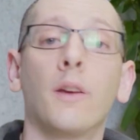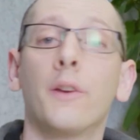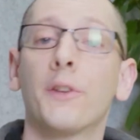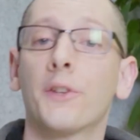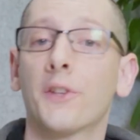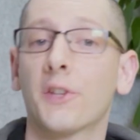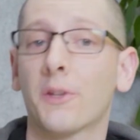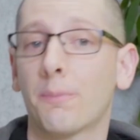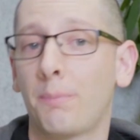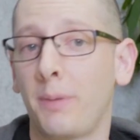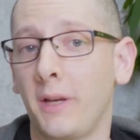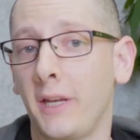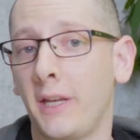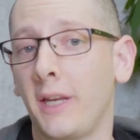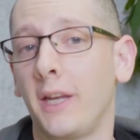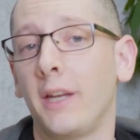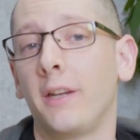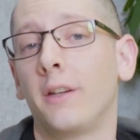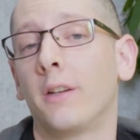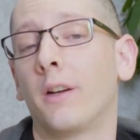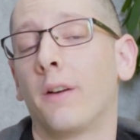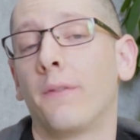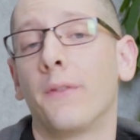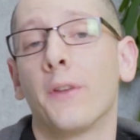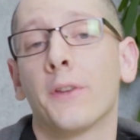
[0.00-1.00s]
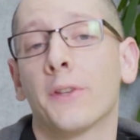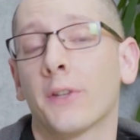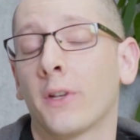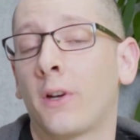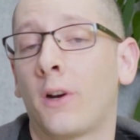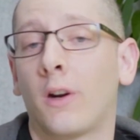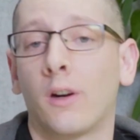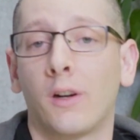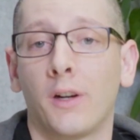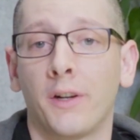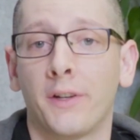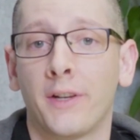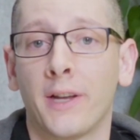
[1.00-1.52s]
Speaking of the
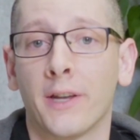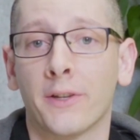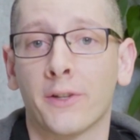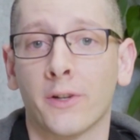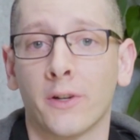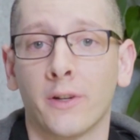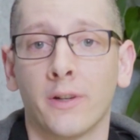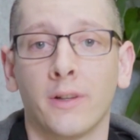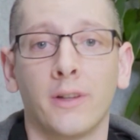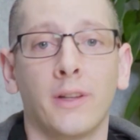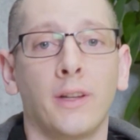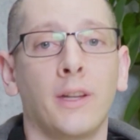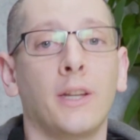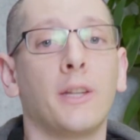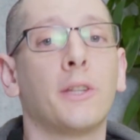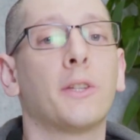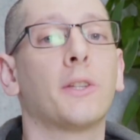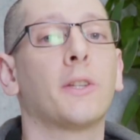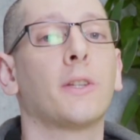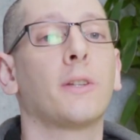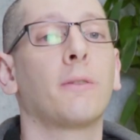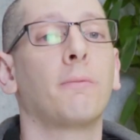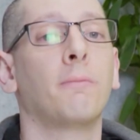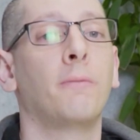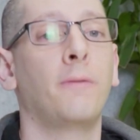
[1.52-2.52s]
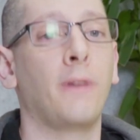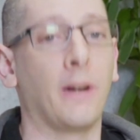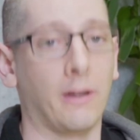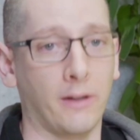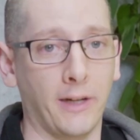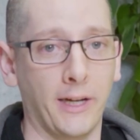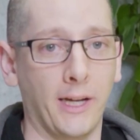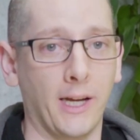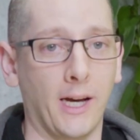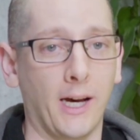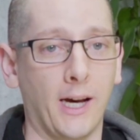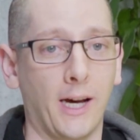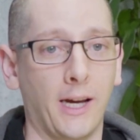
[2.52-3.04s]
Sahara Desert, it's
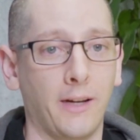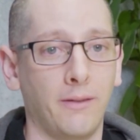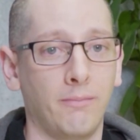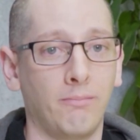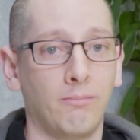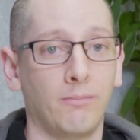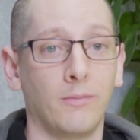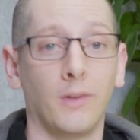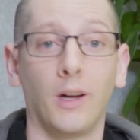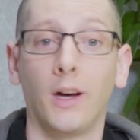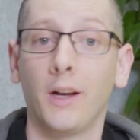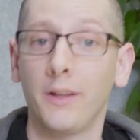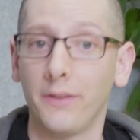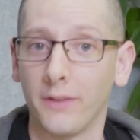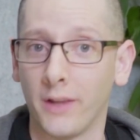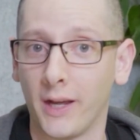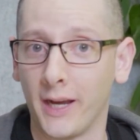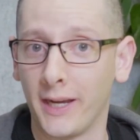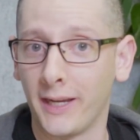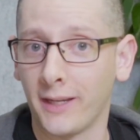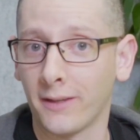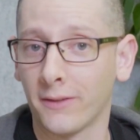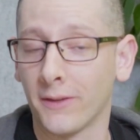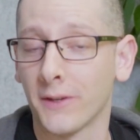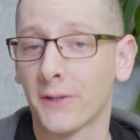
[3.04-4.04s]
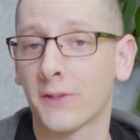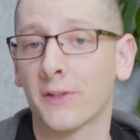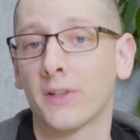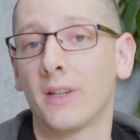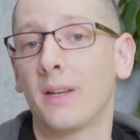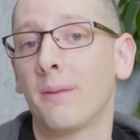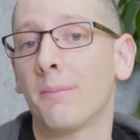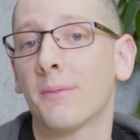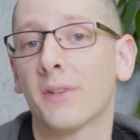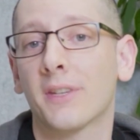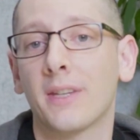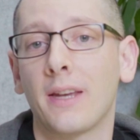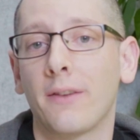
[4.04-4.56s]
very hot. Unlike the
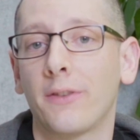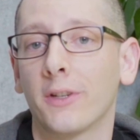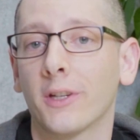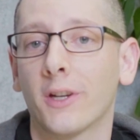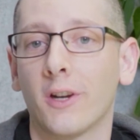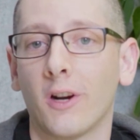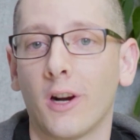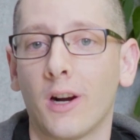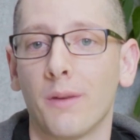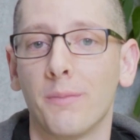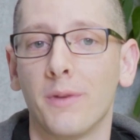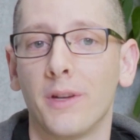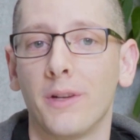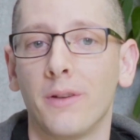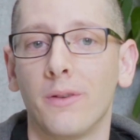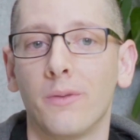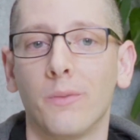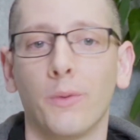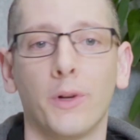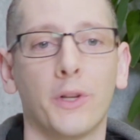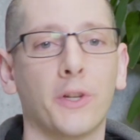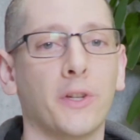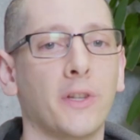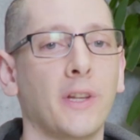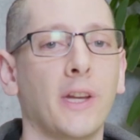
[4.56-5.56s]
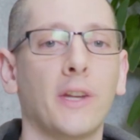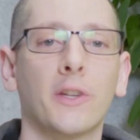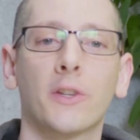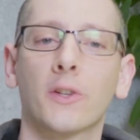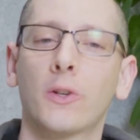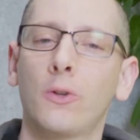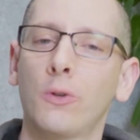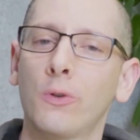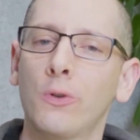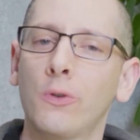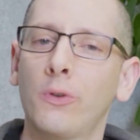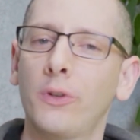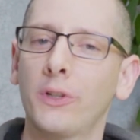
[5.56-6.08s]
Slim 7 Carbon, which stays
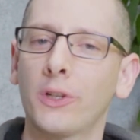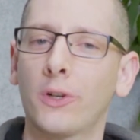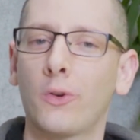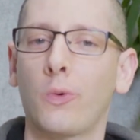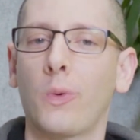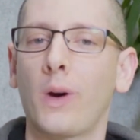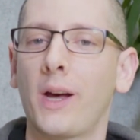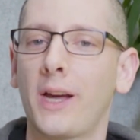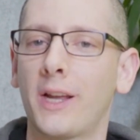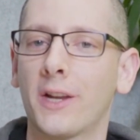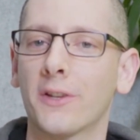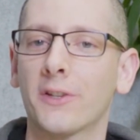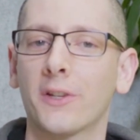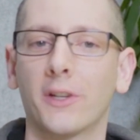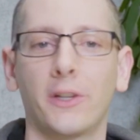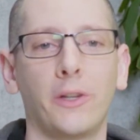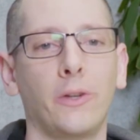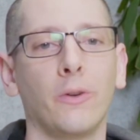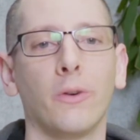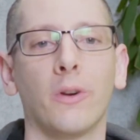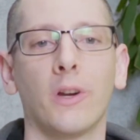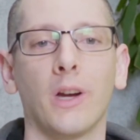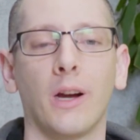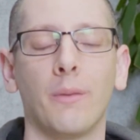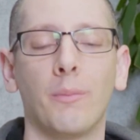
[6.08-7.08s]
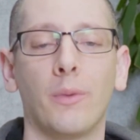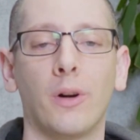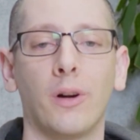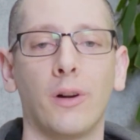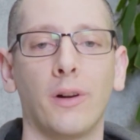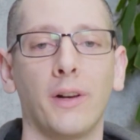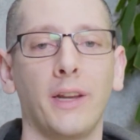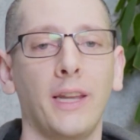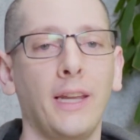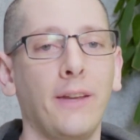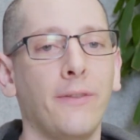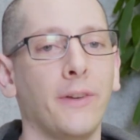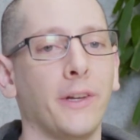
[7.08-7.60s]
cool and quiet as a
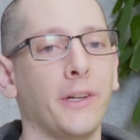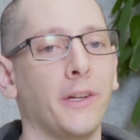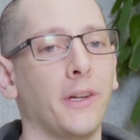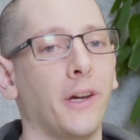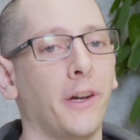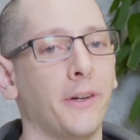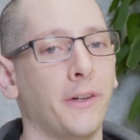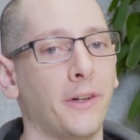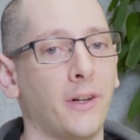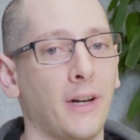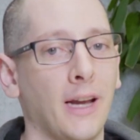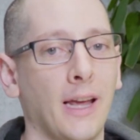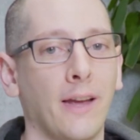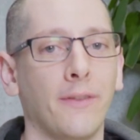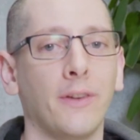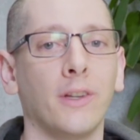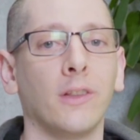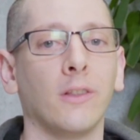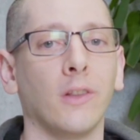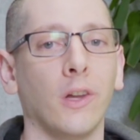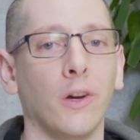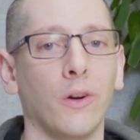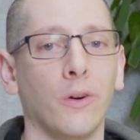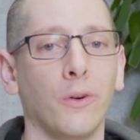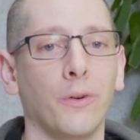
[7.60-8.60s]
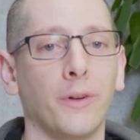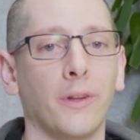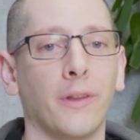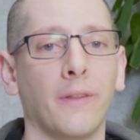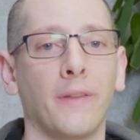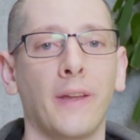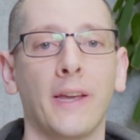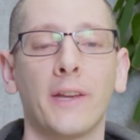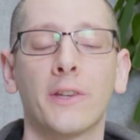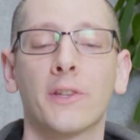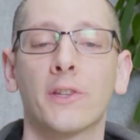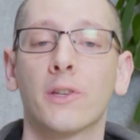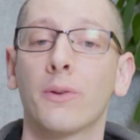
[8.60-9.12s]
cucumber, even under heavy load,
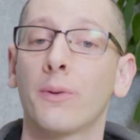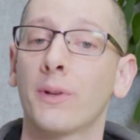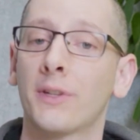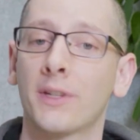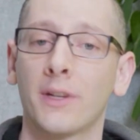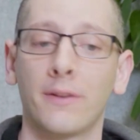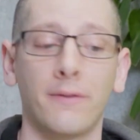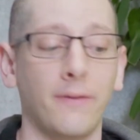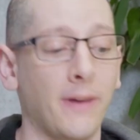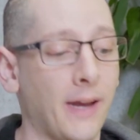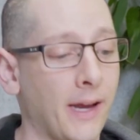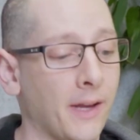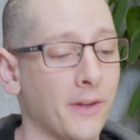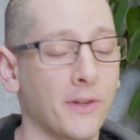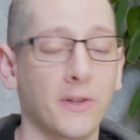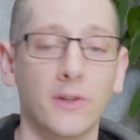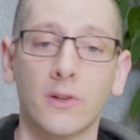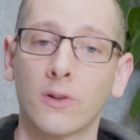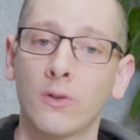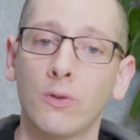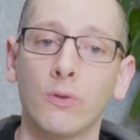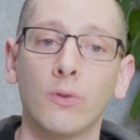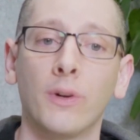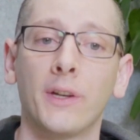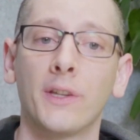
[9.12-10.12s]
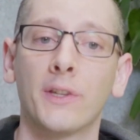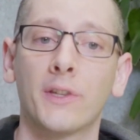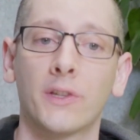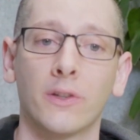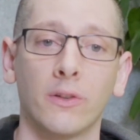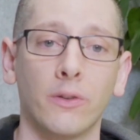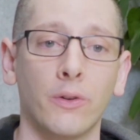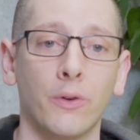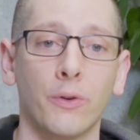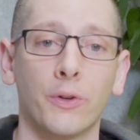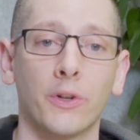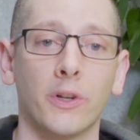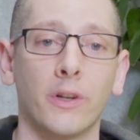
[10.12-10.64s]
thanks to its advanced cooling
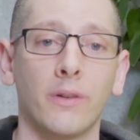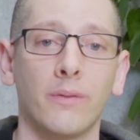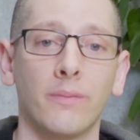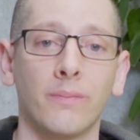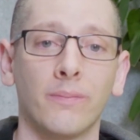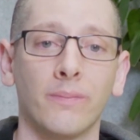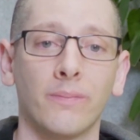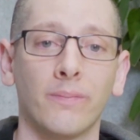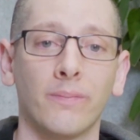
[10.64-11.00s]
solution.